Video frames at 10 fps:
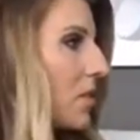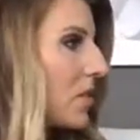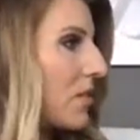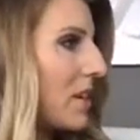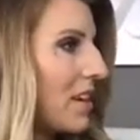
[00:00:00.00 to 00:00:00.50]

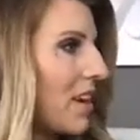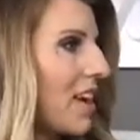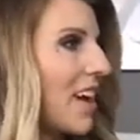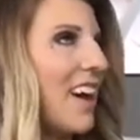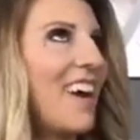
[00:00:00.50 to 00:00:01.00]
did we?
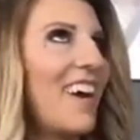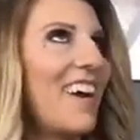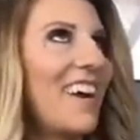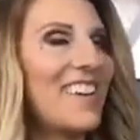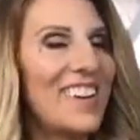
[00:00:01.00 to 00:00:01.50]

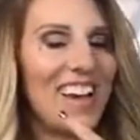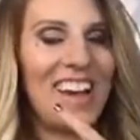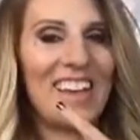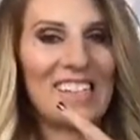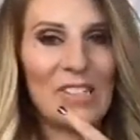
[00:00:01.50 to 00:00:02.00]
Oh, did
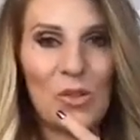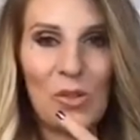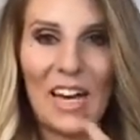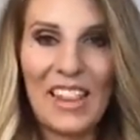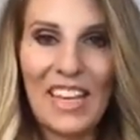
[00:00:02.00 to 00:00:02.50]
I? Ooh,
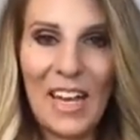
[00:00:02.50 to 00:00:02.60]
I think